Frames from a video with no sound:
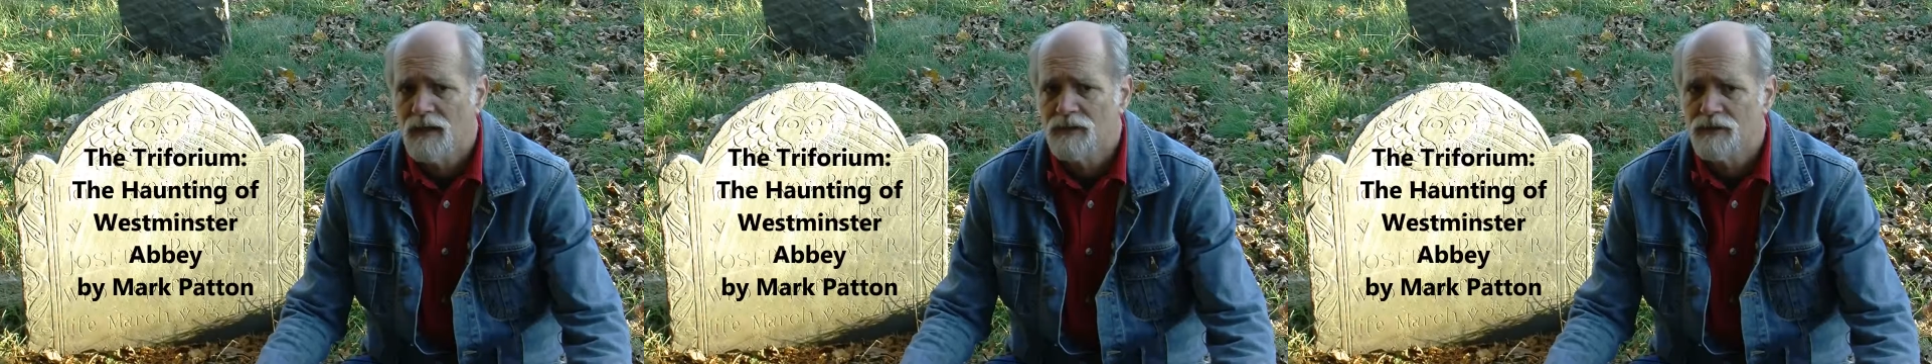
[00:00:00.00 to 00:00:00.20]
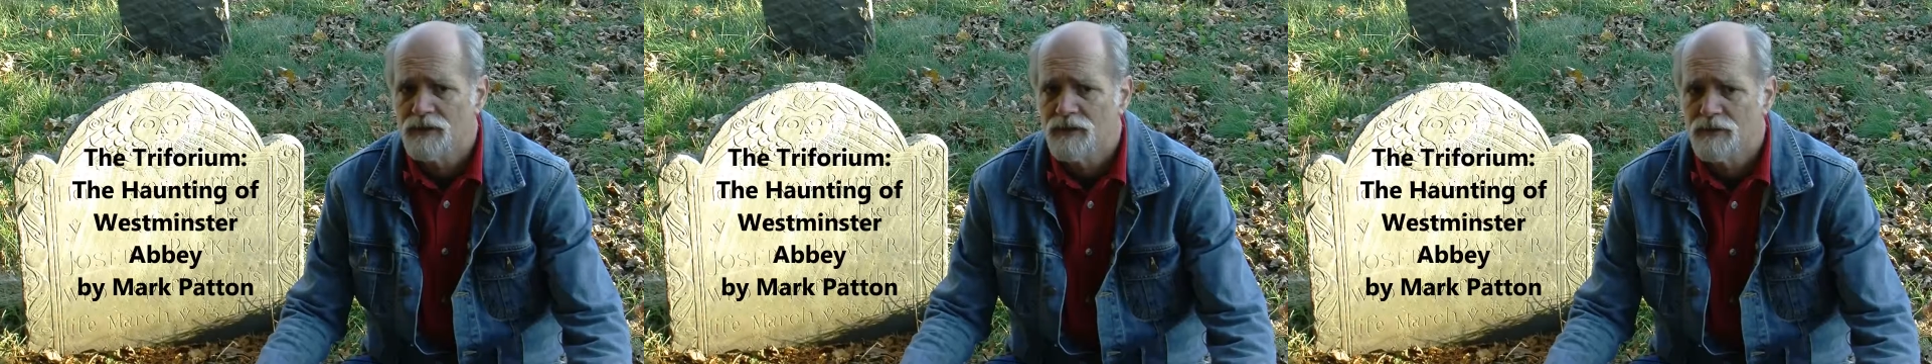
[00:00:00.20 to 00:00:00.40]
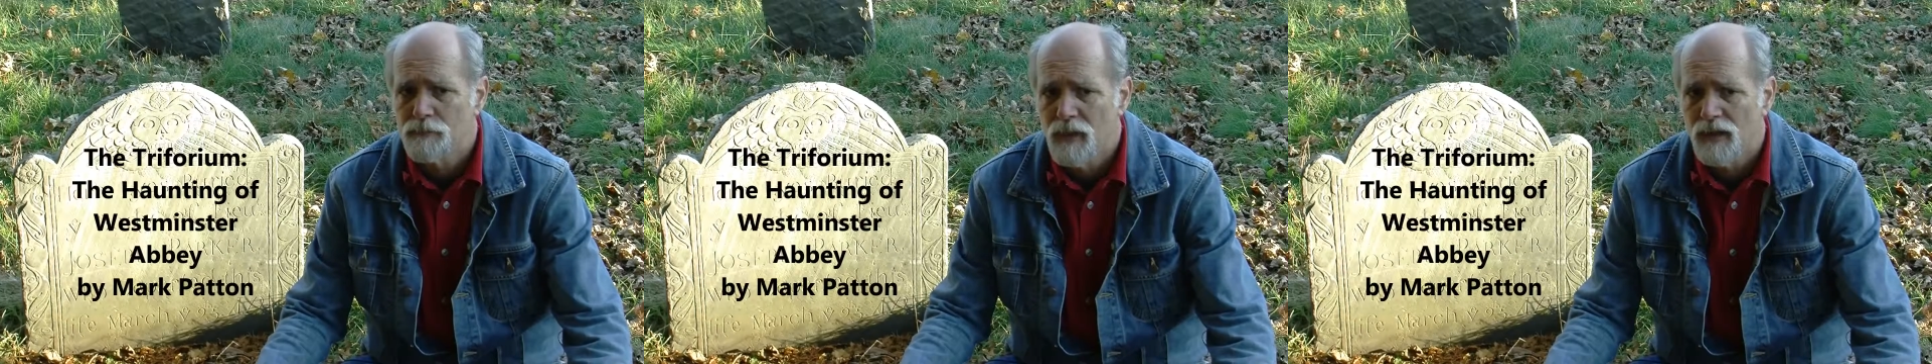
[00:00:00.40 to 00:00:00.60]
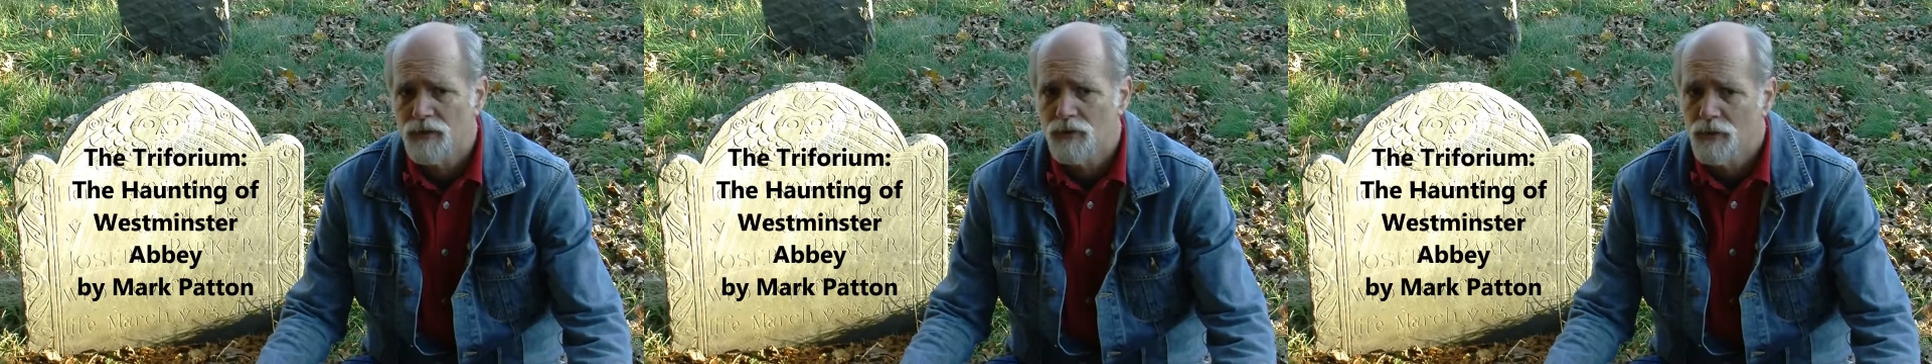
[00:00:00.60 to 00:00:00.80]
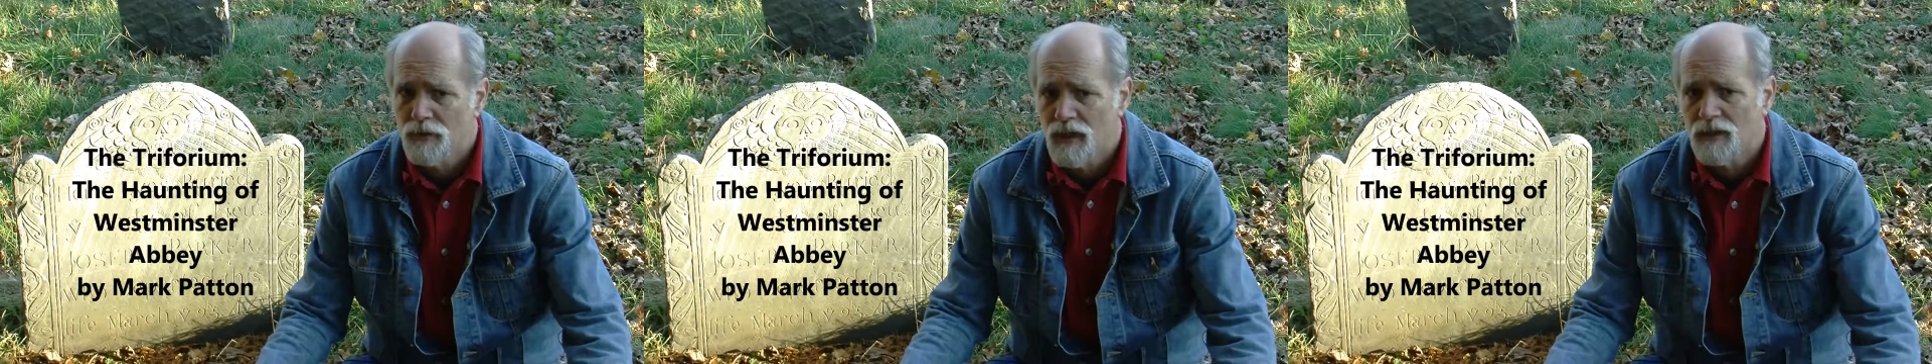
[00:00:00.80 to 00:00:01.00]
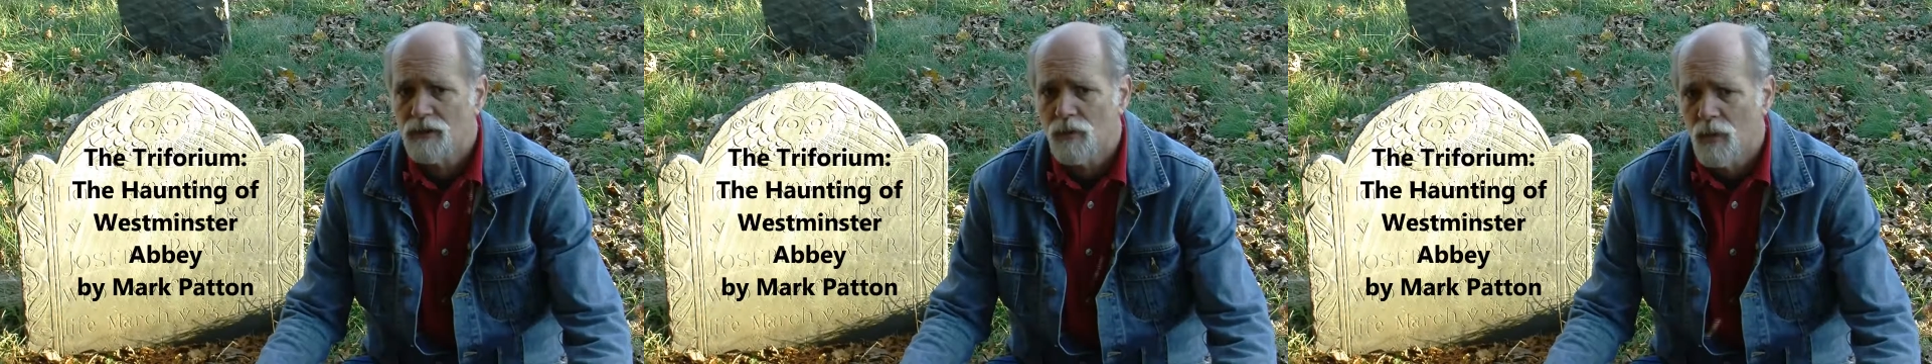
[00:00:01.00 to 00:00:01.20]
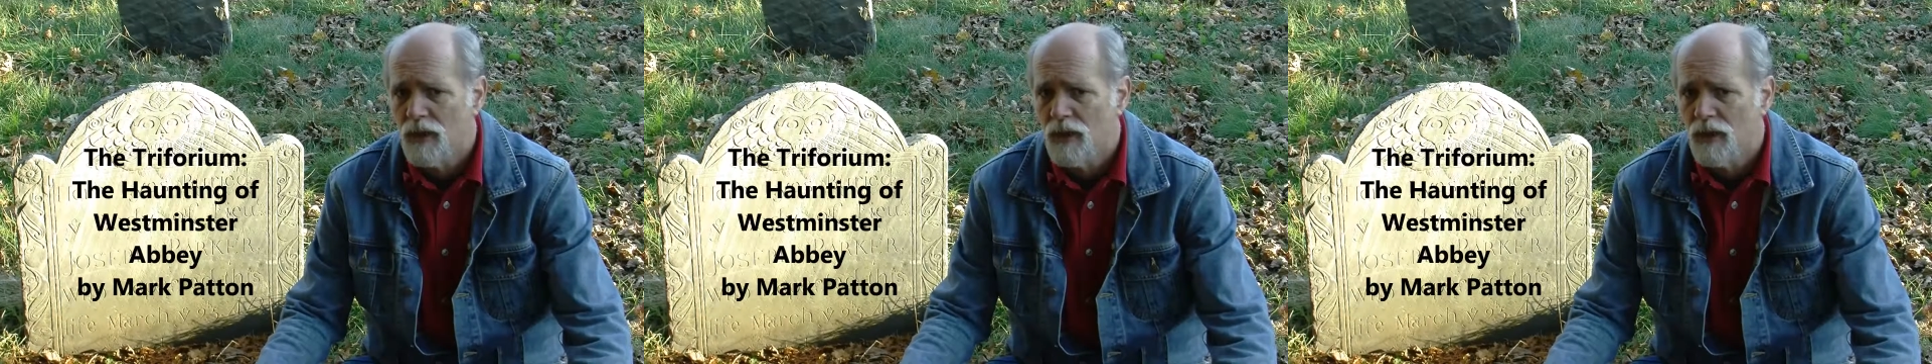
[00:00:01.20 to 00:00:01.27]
that I suspect you're not